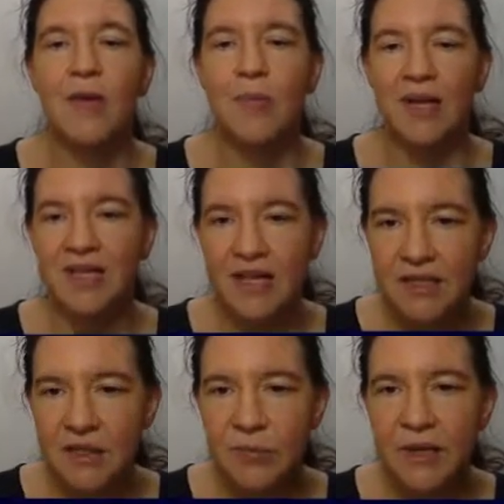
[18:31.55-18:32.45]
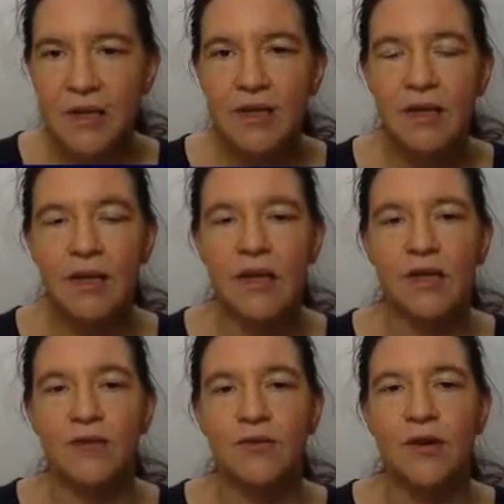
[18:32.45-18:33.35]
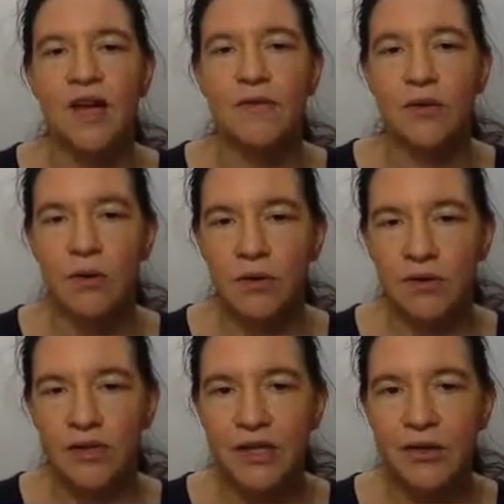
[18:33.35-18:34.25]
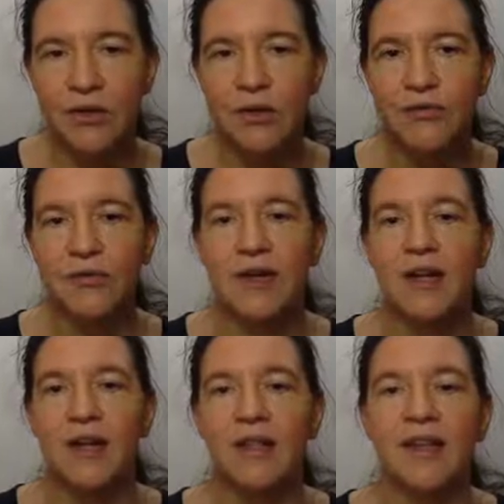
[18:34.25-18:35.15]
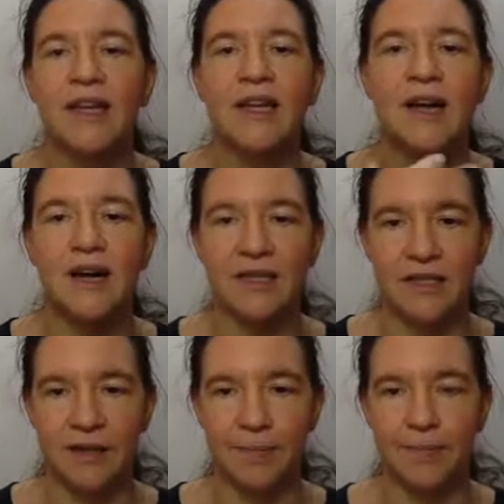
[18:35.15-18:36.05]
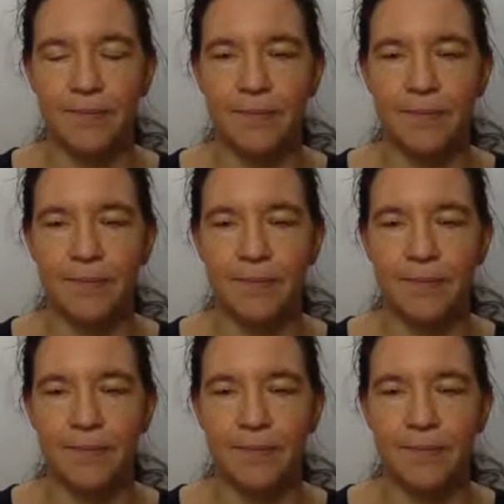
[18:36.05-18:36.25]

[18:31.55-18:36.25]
But it doesn't mean that if you have an ordinary curve that it can't happen.